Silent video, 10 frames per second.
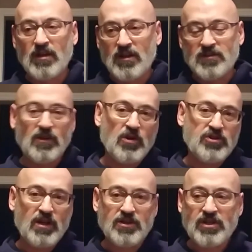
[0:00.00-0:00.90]
so long as you're
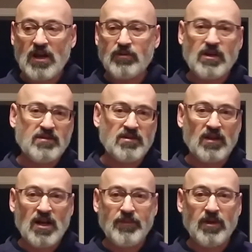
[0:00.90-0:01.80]
not chowing on
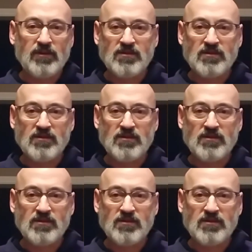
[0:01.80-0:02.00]
salami at the